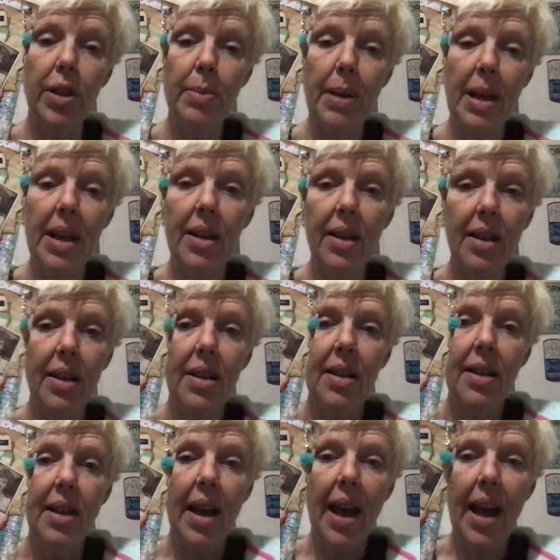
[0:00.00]
to make
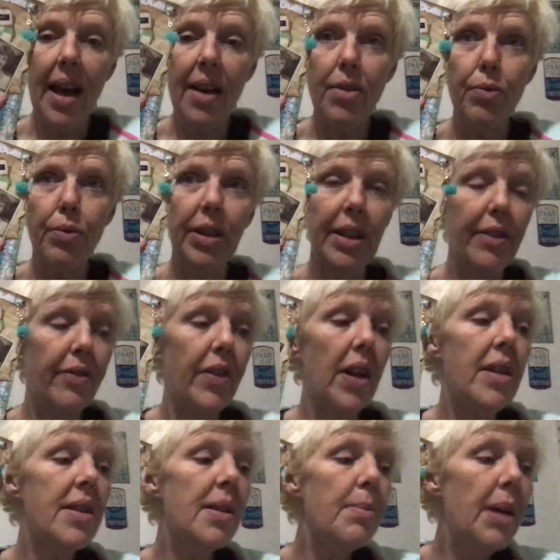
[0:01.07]
and really fun
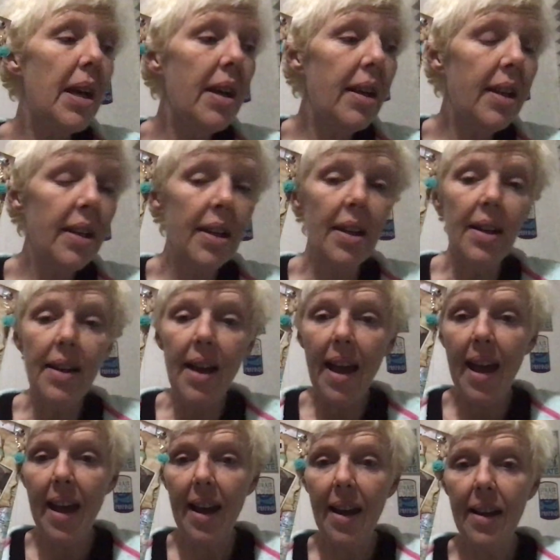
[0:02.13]
to make.
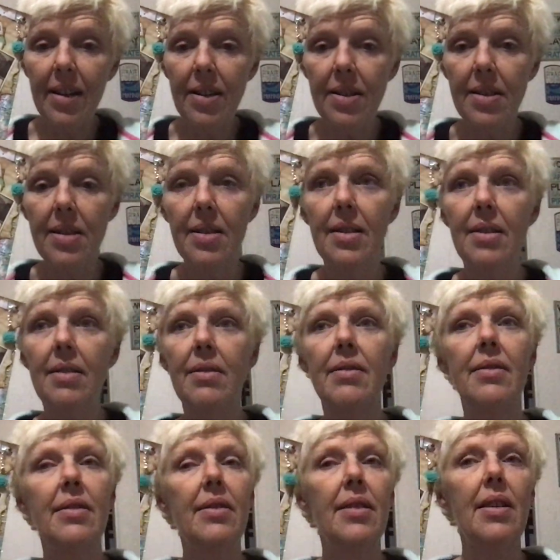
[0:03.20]
And
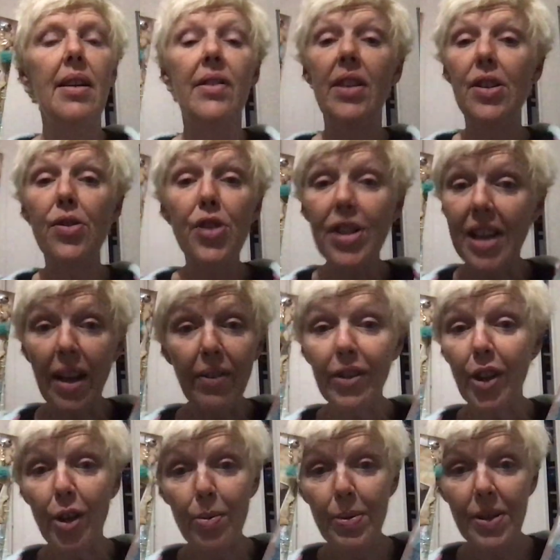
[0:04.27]
these are just
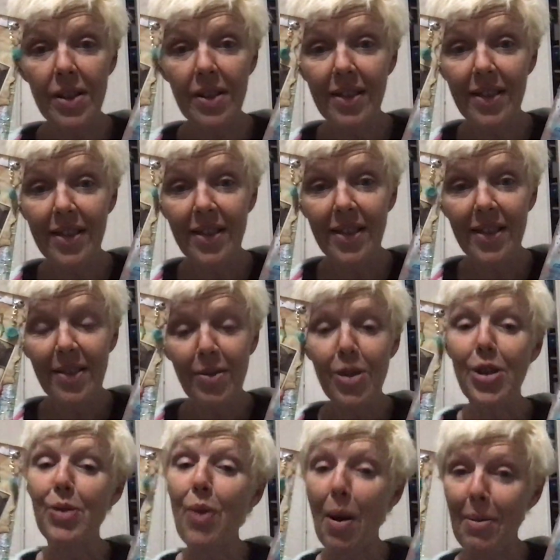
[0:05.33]
envelopes, which
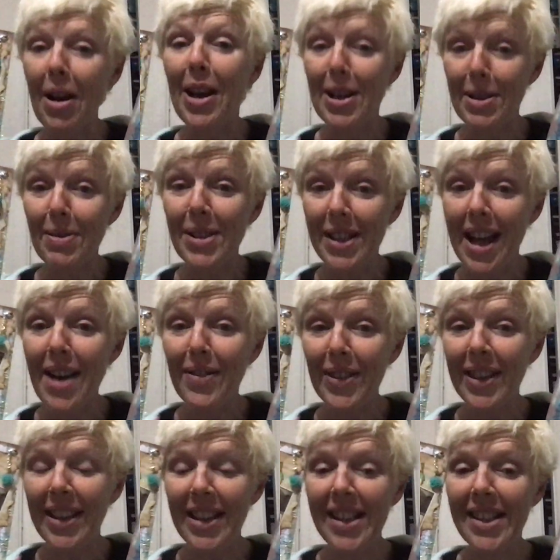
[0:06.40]
is why my husband's
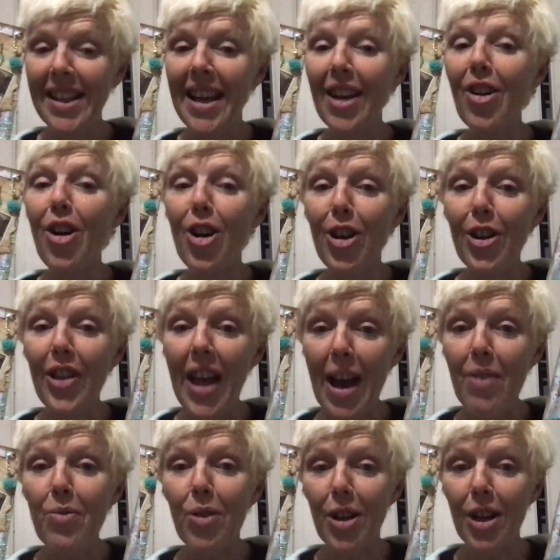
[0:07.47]
laughing. He's like, "All
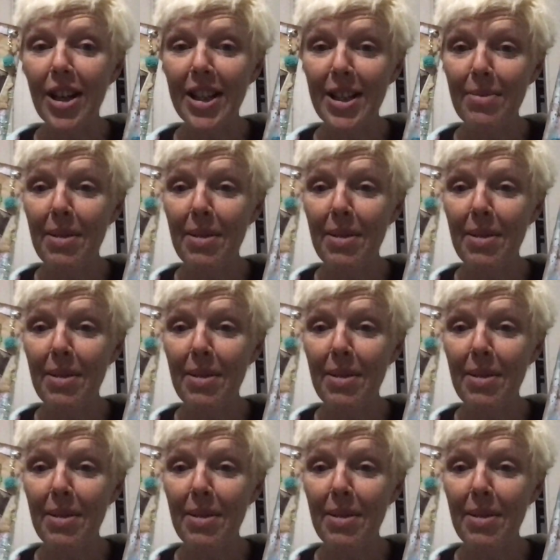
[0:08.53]
that work to